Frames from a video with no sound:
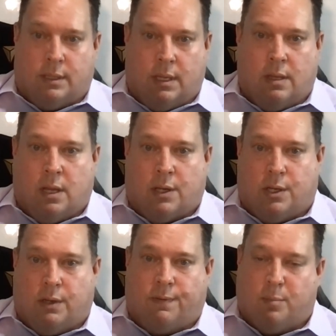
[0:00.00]
and seeing that
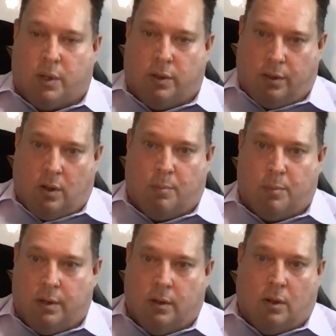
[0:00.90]
shift to both
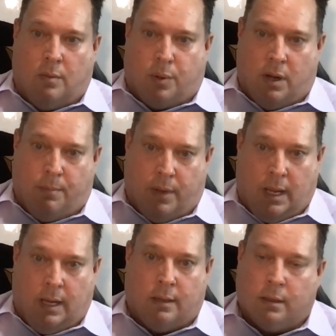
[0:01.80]
hybrid on-prem
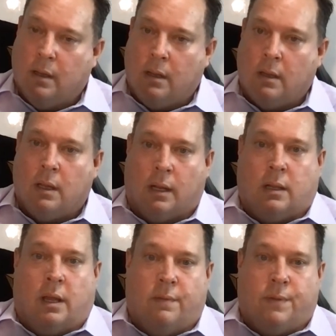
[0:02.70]
and
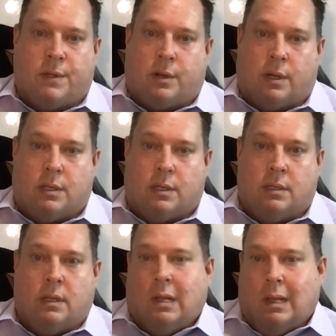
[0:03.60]
cloud
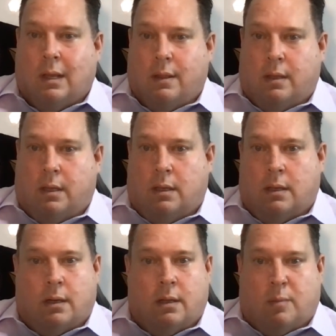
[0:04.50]
infrastructures,
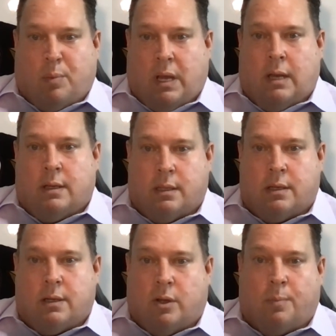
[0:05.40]
the partners
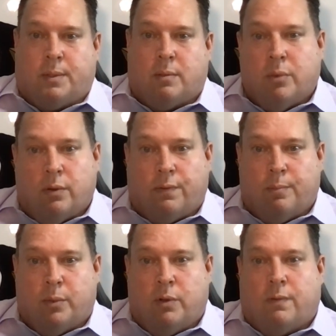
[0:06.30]
that adopt and
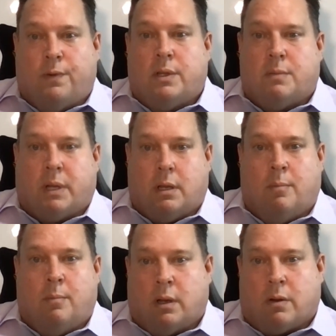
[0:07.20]
move first
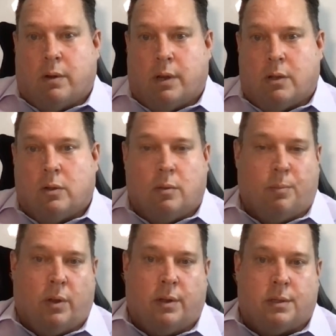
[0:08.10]
become a critical
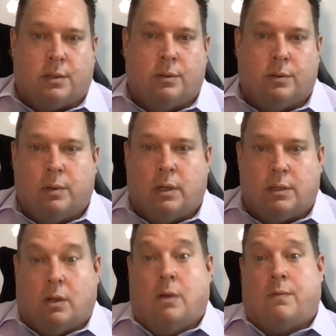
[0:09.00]
component to
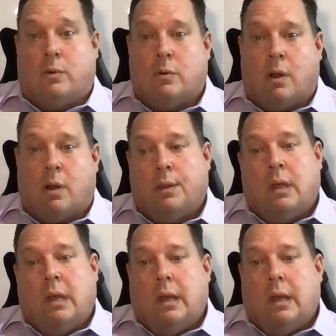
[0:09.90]
overall growth.